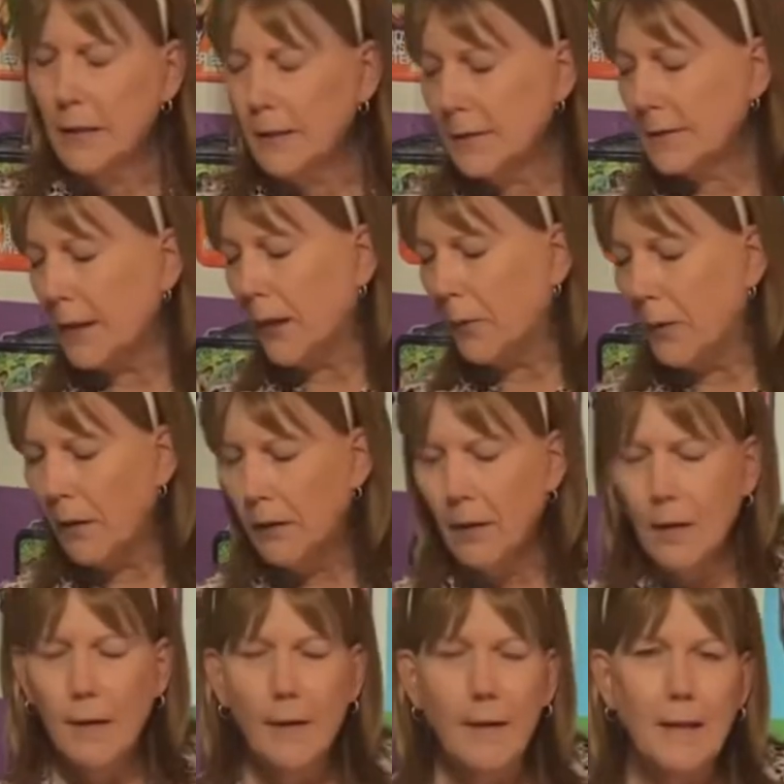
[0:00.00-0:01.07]
So
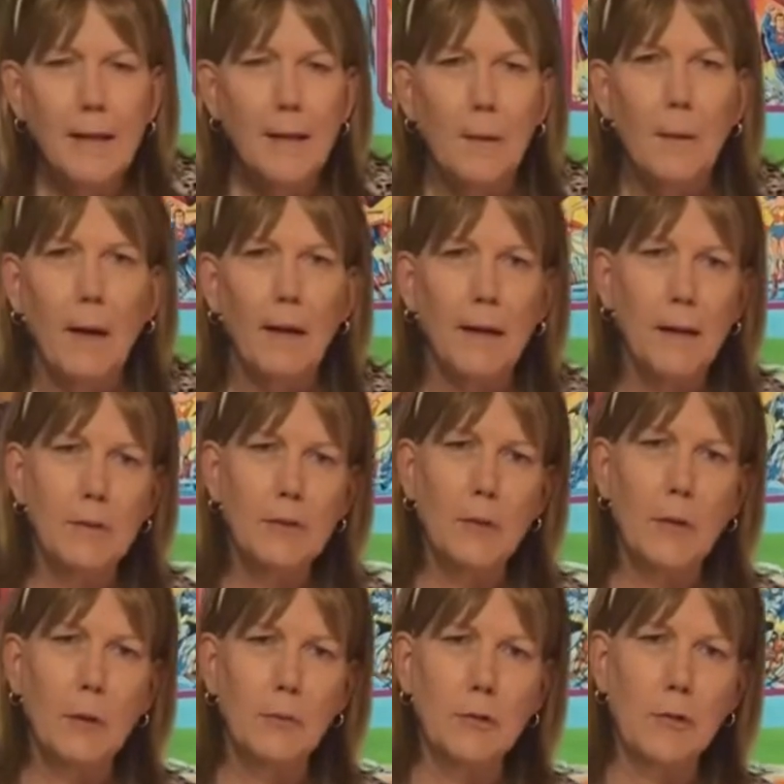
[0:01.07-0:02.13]
anyway, so
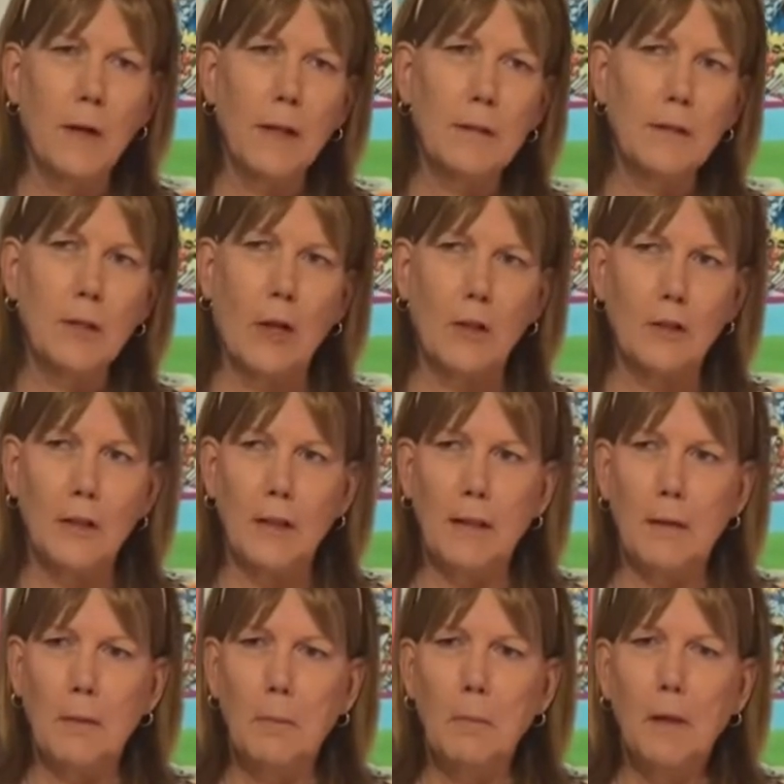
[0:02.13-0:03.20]
it was great to talk to
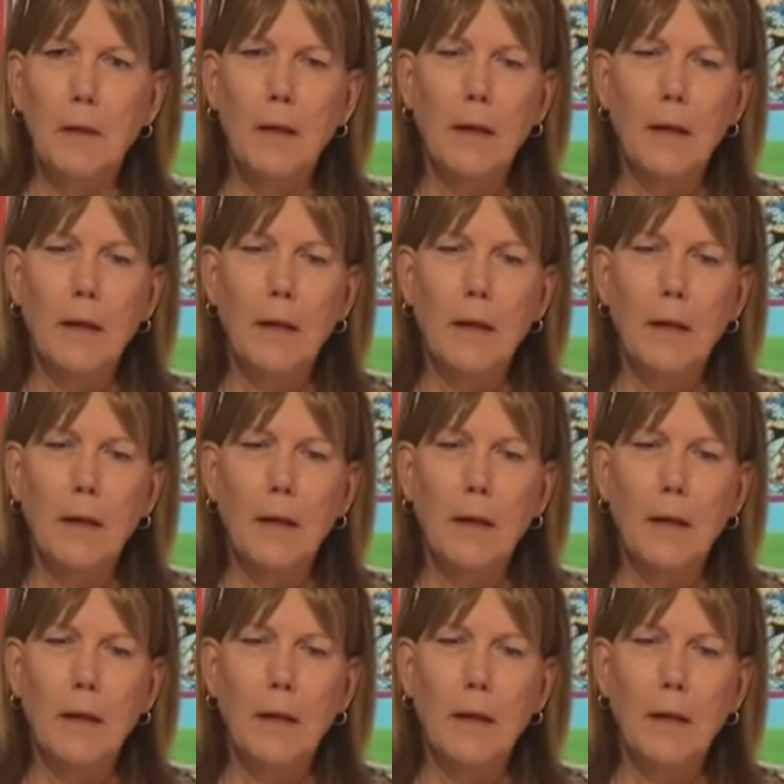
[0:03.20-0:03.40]
them.